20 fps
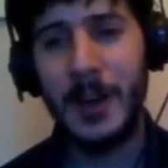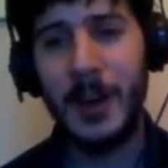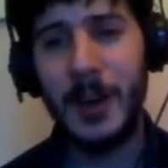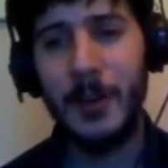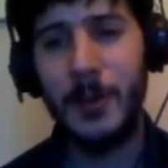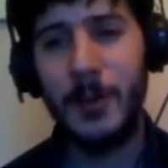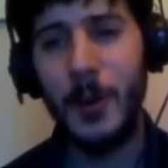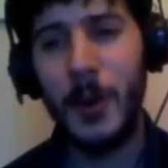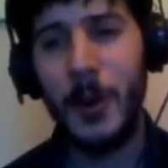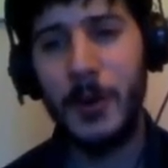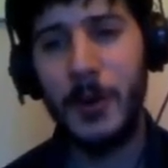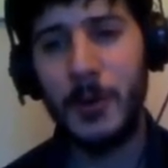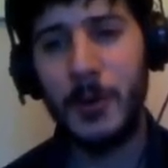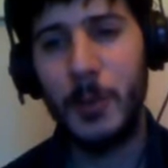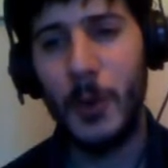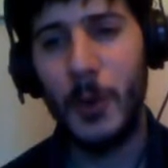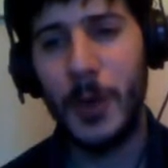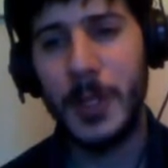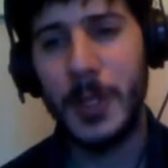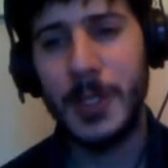a few
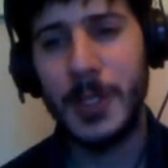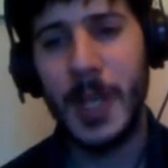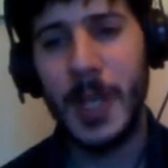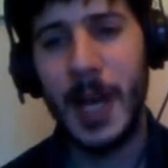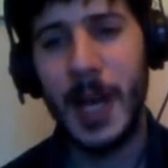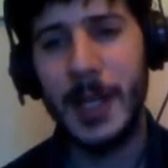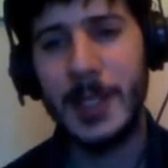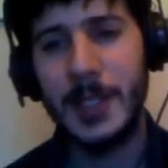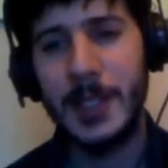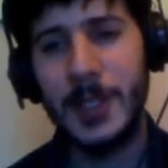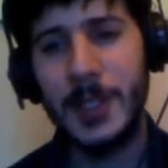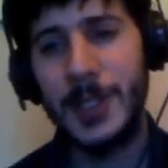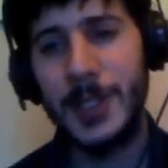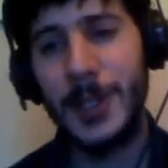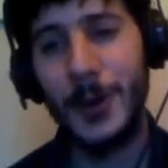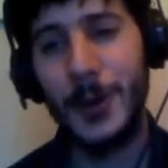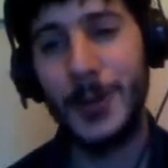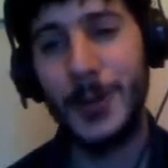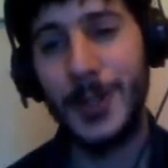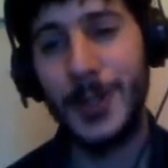hundred points, and it's just
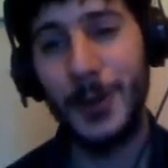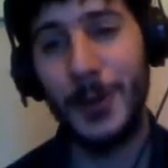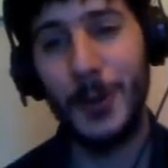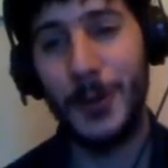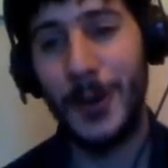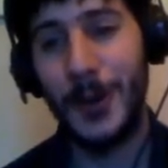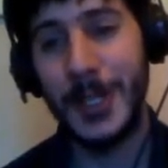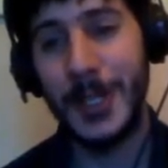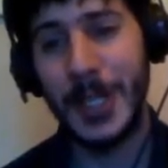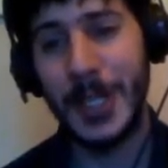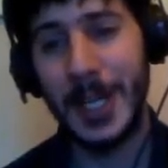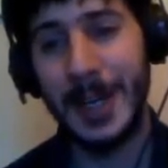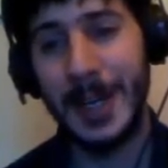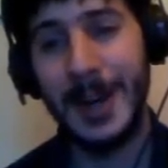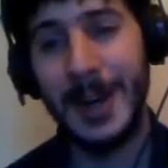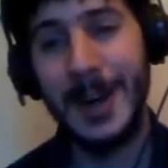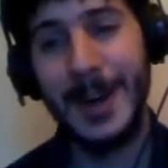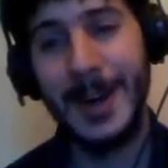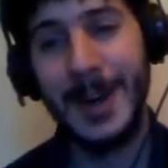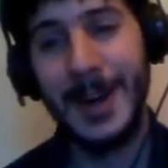so soul crushing.
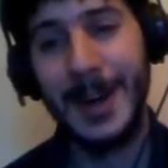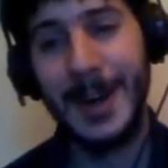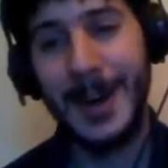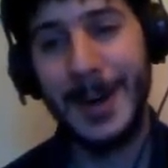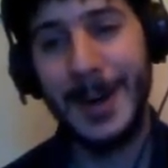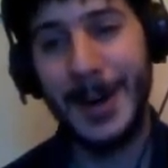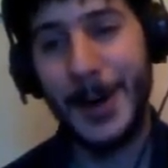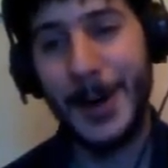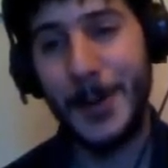I